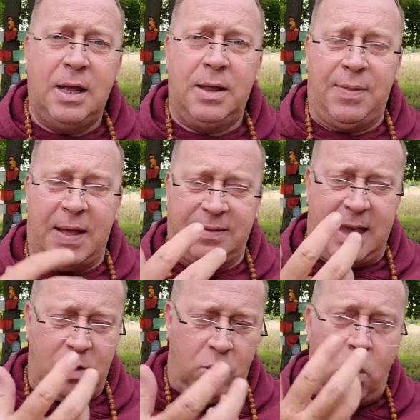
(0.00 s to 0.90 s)
and that's
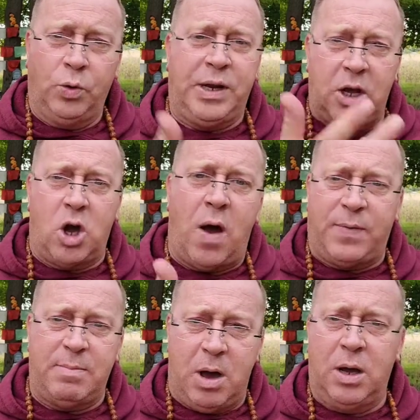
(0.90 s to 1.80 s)
like holding a
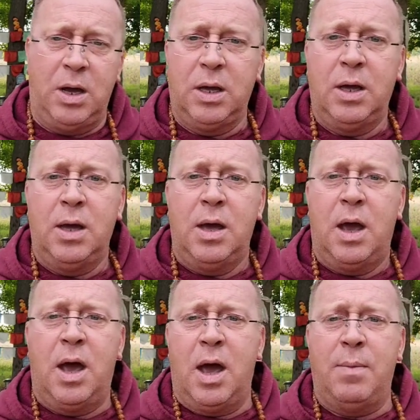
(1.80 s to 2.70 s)
coffee mug.
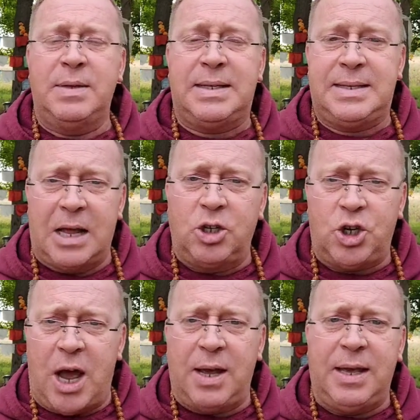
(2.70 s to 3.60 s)

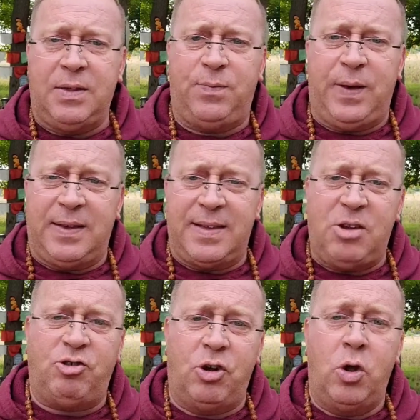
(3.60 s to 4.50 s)
Selcha is
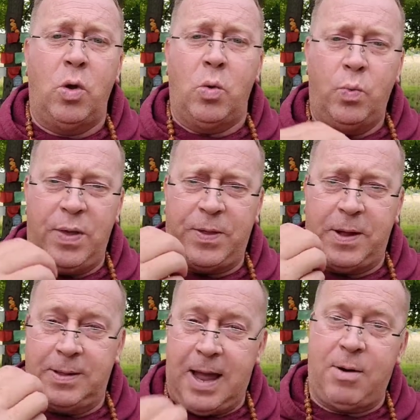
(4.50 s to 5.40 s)
fixation with
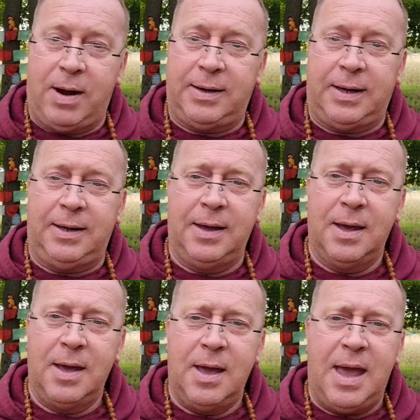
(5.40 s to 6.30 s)
clarity,
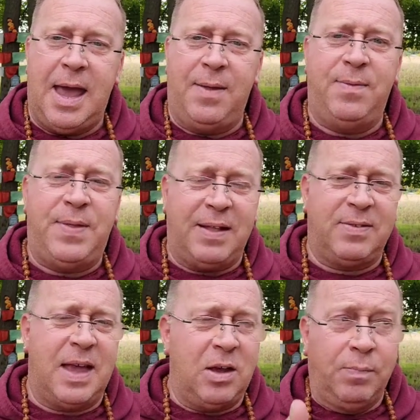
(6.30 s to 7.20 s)
and
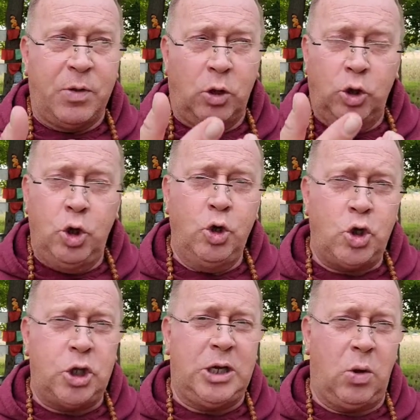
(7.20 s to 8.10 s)
that's like
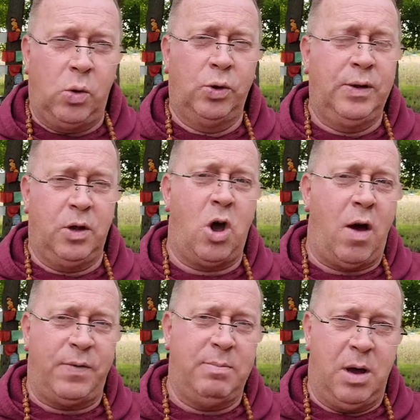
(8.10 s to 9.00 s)
loosely holding the
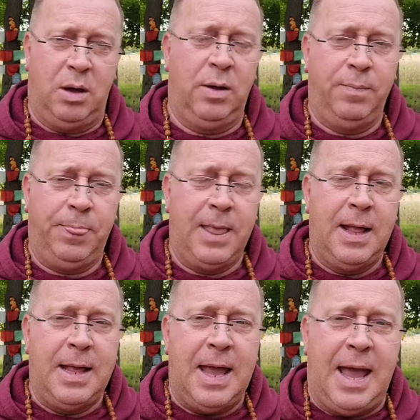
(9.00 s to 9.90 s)
coffee mug.
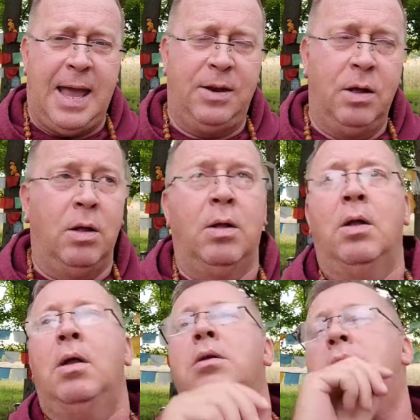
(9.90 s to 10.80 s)
And
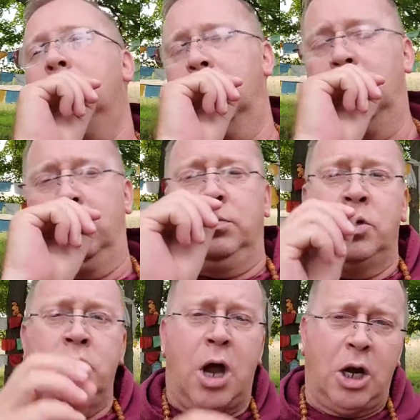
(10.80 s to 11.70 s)

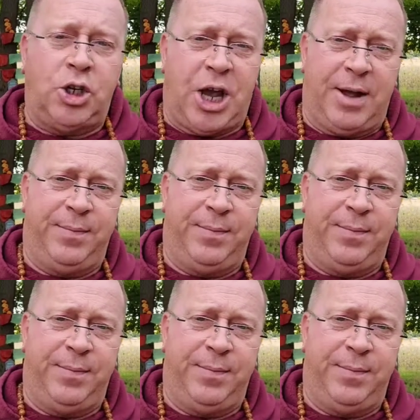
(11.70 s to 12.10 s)
Ngarcha